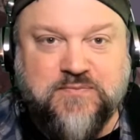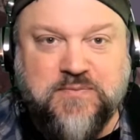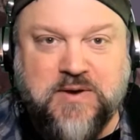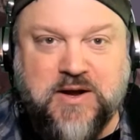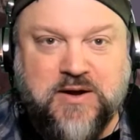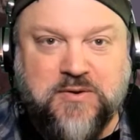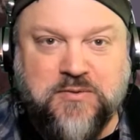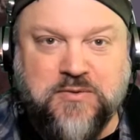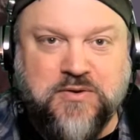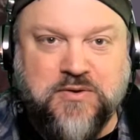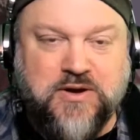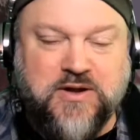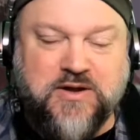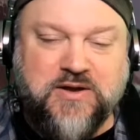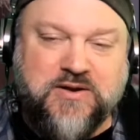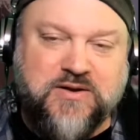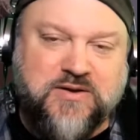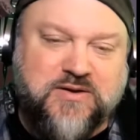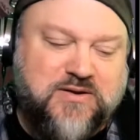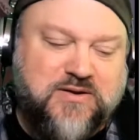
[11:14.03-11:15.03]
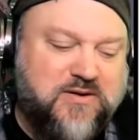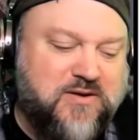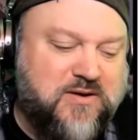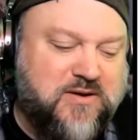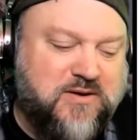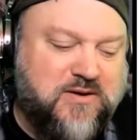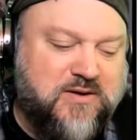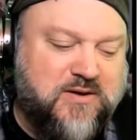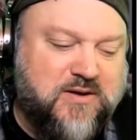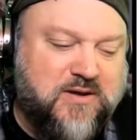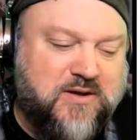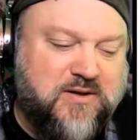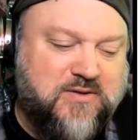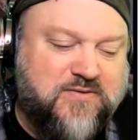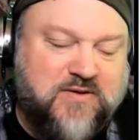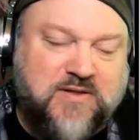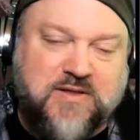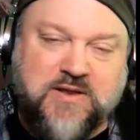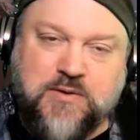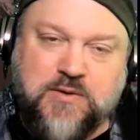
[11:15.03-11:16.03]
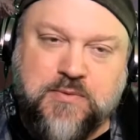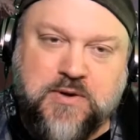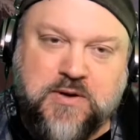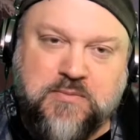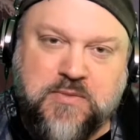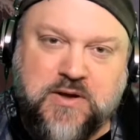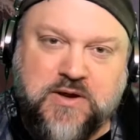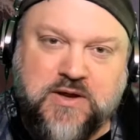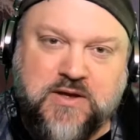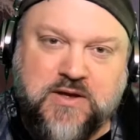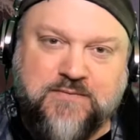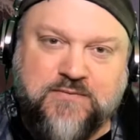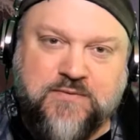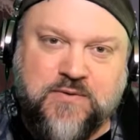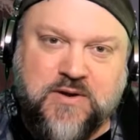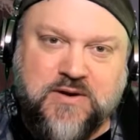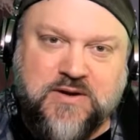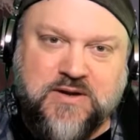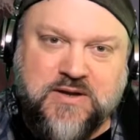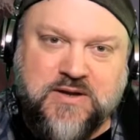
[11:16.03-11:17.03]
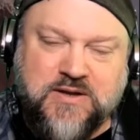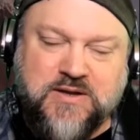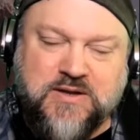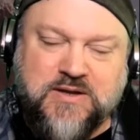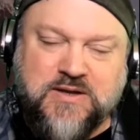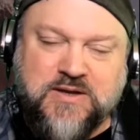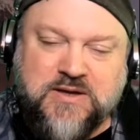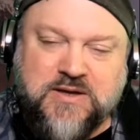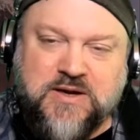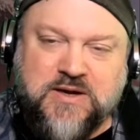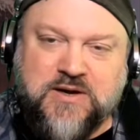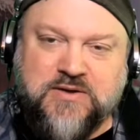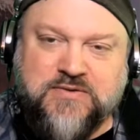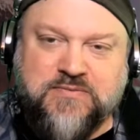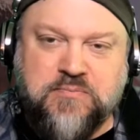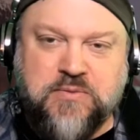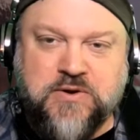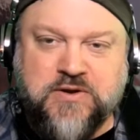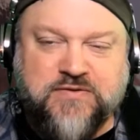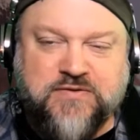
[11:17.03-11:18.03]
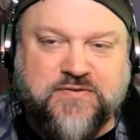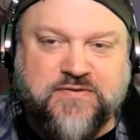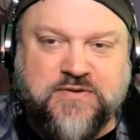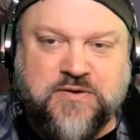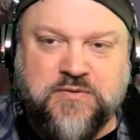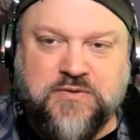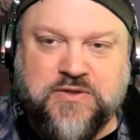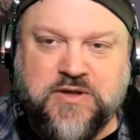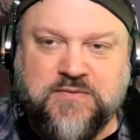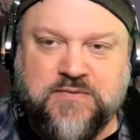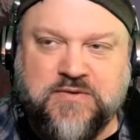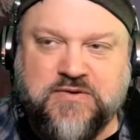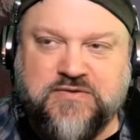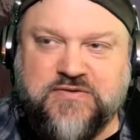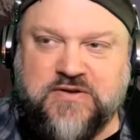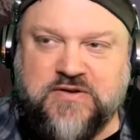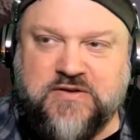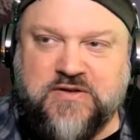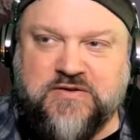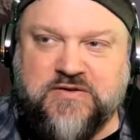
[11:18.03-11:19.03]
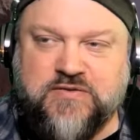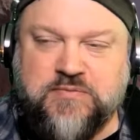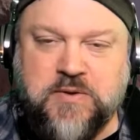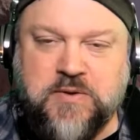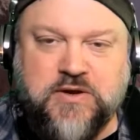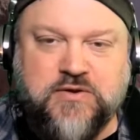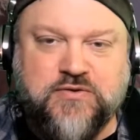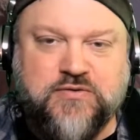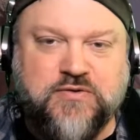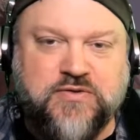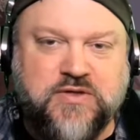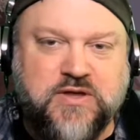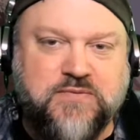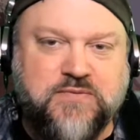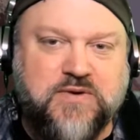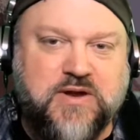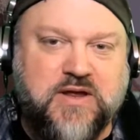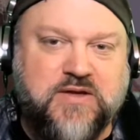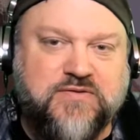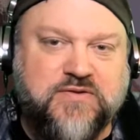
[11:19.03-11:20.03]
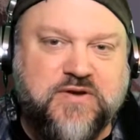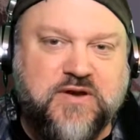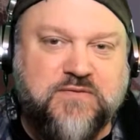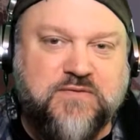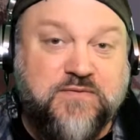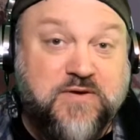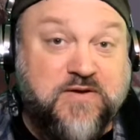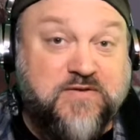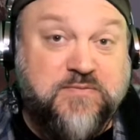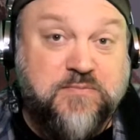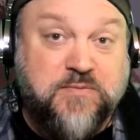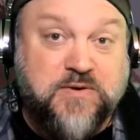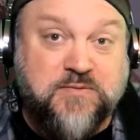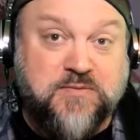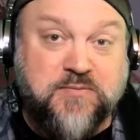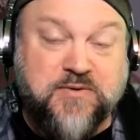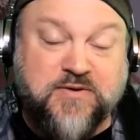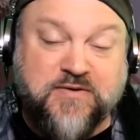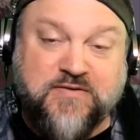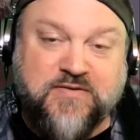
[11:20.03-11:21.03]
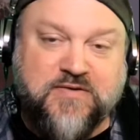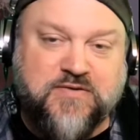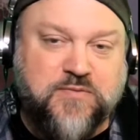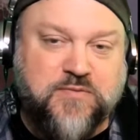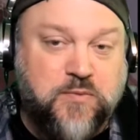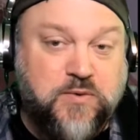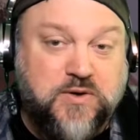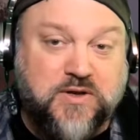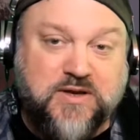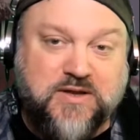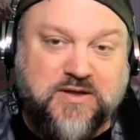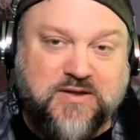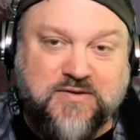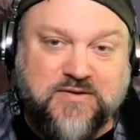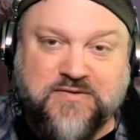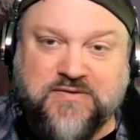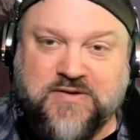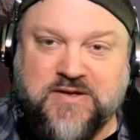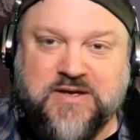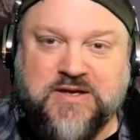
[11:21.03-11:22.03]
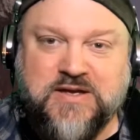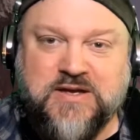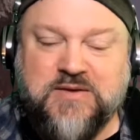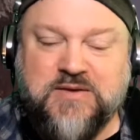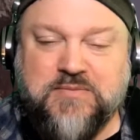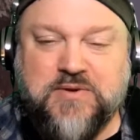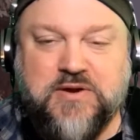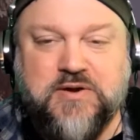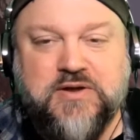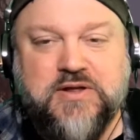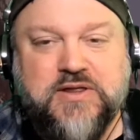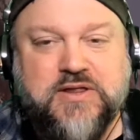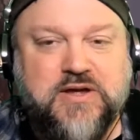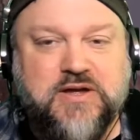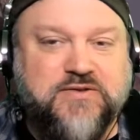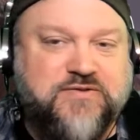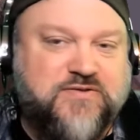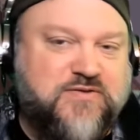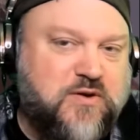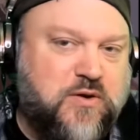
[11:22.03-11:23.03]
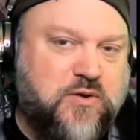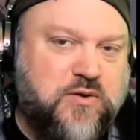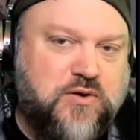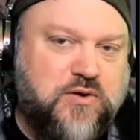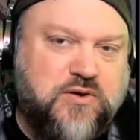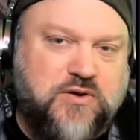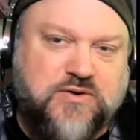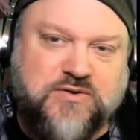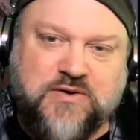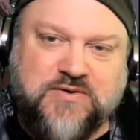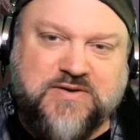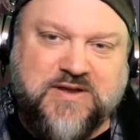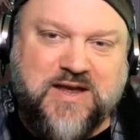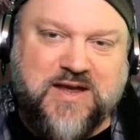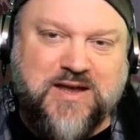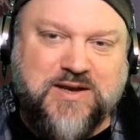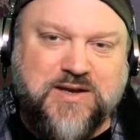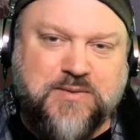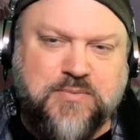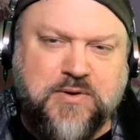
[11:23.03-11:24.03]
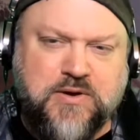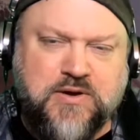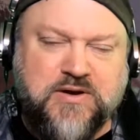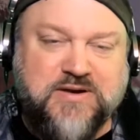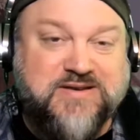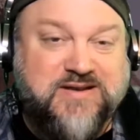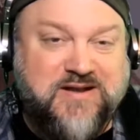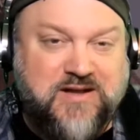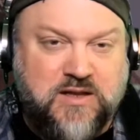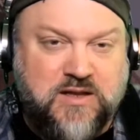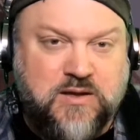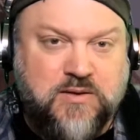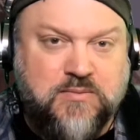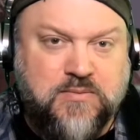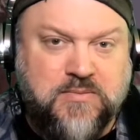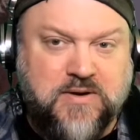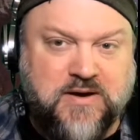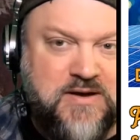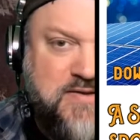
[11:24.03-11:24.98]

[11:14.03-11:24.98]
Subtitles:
power and it's a little bit of money up front. But don't think of it as an expenditure. Think of it as an investment because it's what it is. Perihelion Solar. Talk to Andy Barrett. Tell him I